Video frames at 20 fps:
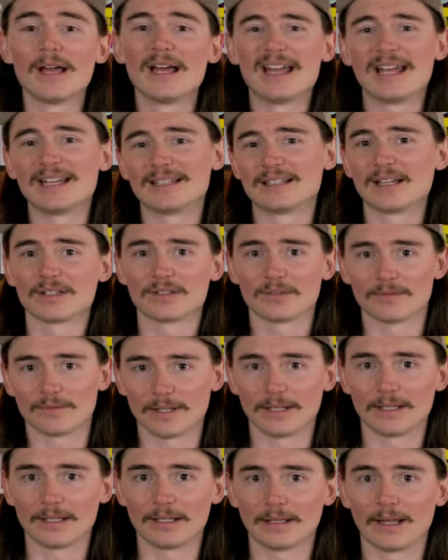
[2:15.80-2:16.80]
it doesn't
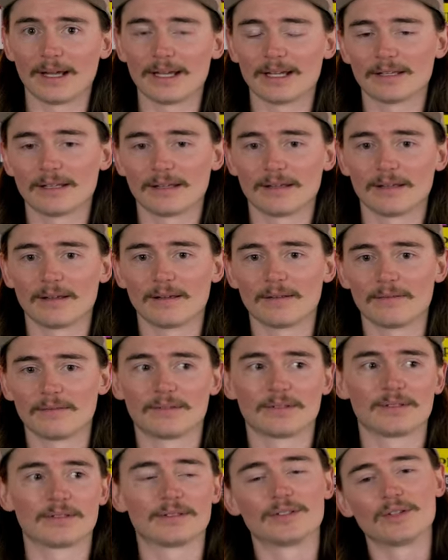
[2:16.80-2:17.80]
really like
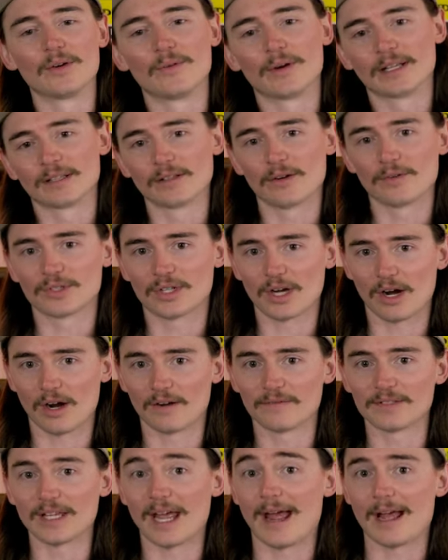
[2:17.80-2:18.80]
doing those
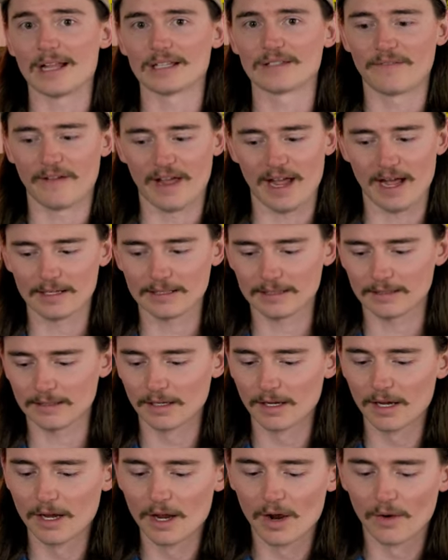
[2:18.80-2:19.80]
carves as fast,
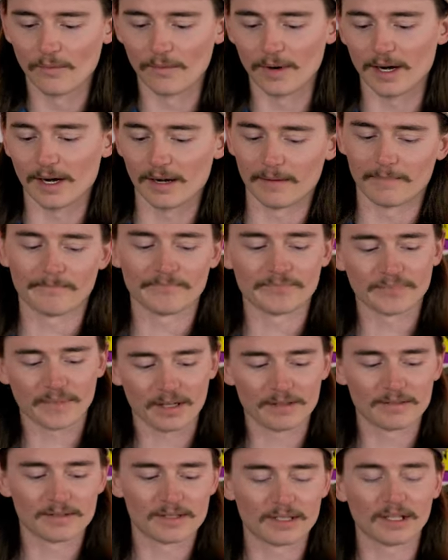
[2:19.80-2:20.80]
where
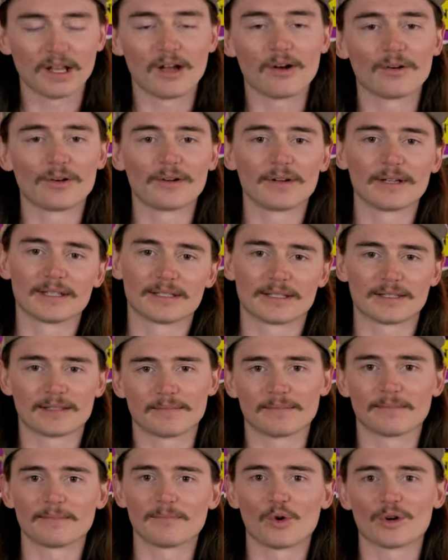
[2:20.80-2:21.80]
slow is
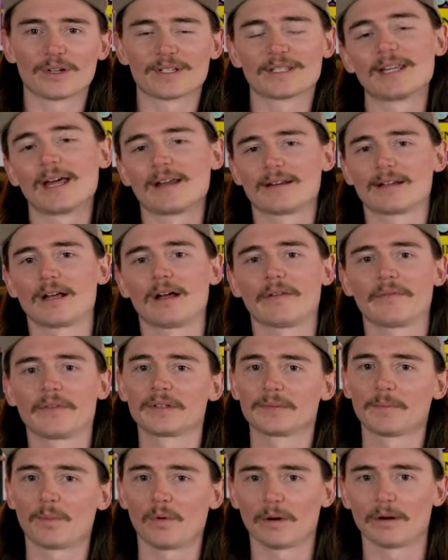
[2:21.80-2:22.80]
more steady on
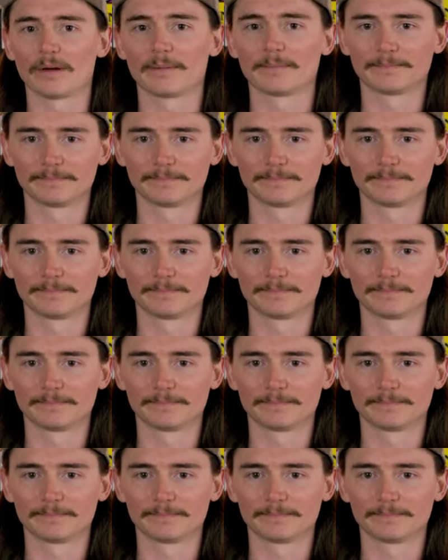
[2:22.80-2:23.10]
this board.